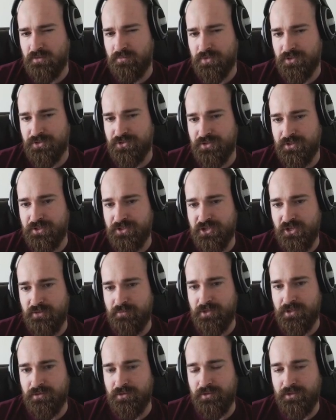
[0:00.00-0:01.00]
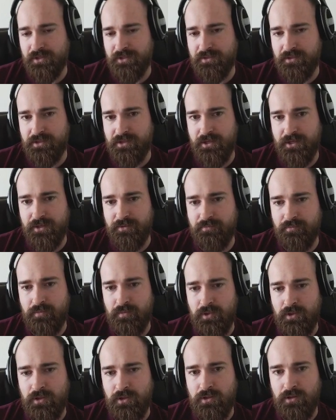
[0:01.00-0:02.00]
Pretty sure the achievement, or like the, uh,
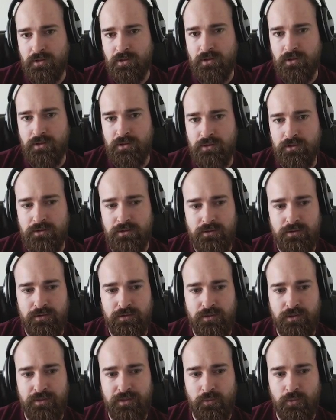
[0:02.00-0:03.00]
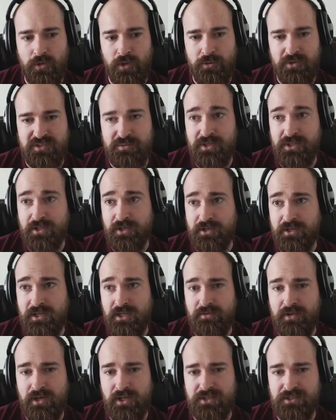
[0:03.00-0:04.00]
the thing will always be there. He
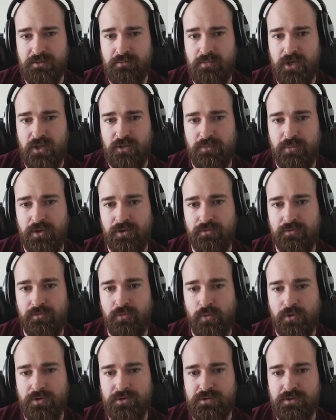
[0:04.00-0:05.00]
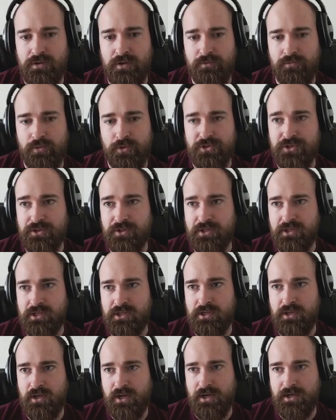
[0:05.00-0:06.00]
even has a mothballed fort.
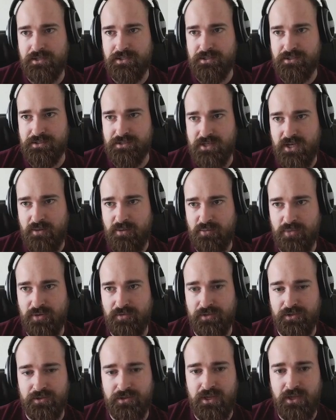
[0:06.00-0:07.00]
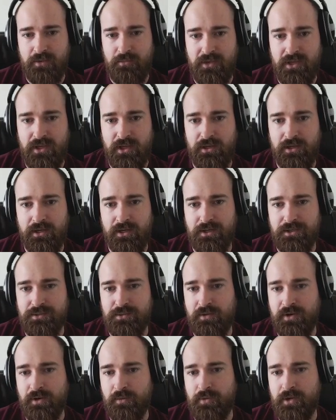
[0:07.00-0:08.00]
Unfortunately, I didn't time it perfectly, and we can't get onto
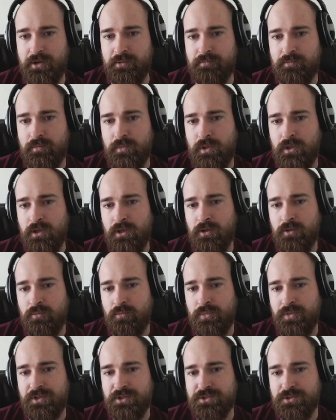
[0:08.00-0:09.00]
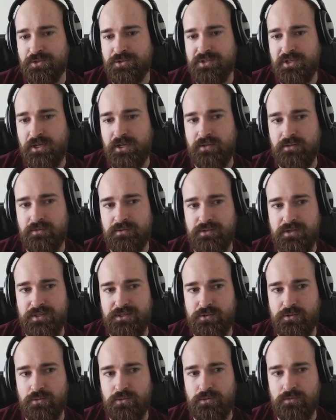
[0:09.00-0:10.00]
it right away. But there's Crusade, so
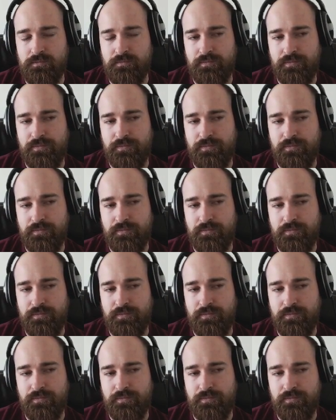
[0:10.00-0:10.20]
that's cool.